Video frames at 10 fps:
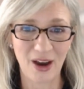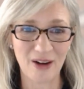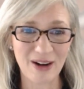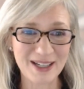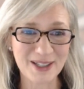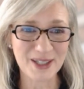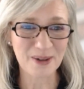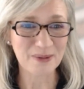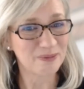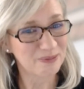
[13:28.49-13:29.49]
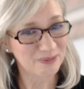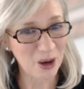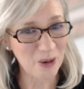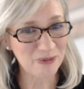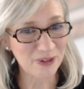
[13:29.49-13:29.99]
All right, so
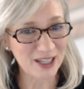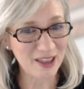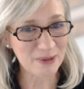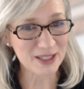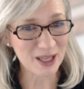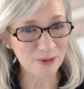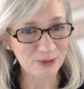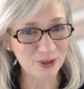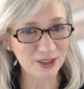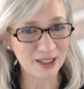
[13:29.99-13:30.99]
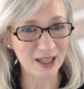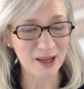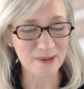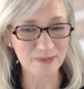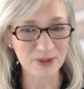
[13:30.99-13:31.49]
hopefully that was helpful.
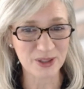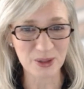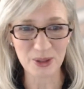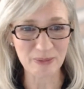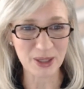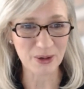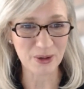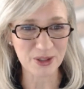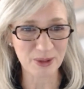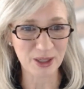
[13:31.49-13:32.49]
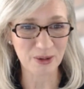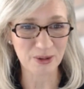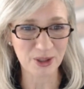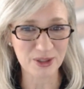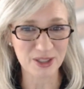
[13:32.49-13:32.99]
Do give me a call so we can go
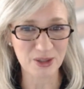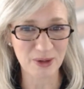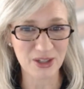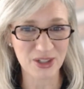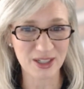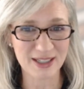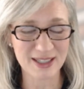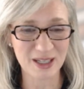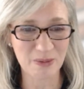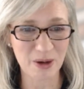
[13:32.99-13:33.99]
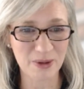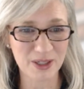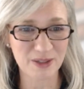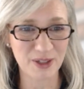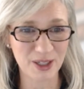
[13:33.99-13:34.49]
through your situation and see what
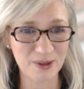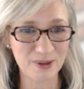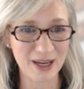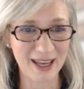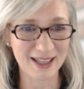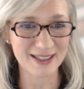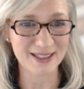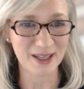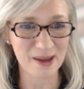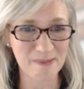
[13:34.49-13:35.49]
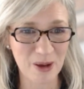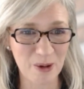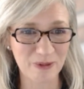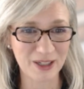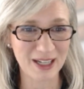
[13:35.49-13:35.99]
works for you. And
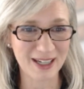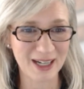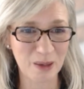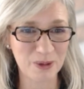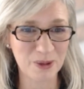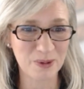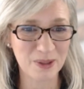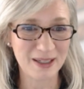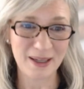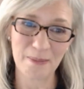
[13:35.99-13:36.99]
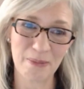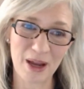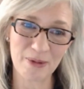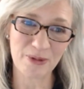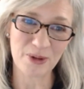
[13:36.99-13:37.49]
hopefully I can help you
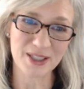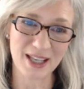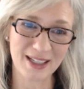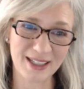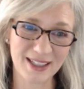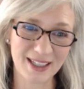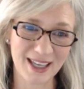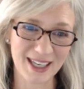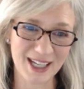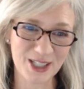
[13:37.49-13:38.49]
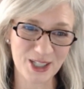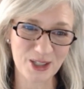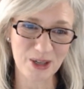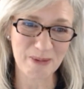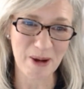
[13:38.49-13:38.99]
buy before selling and get into
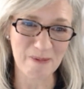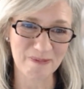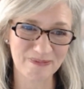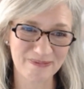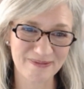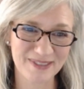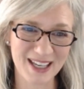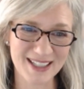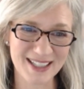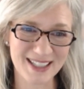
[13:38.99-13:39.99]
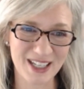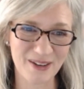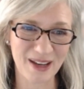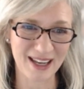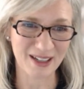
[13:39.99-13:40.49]
your dream home. Nice to see
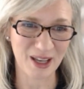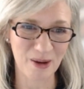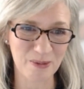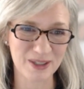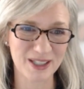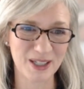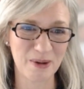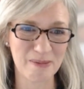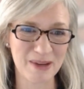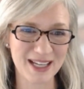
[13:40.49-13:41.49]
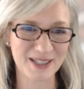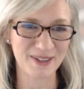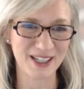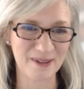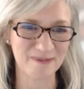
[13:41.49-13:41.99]
you, and I hope to see you on my next
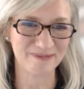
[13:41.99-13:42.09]
video.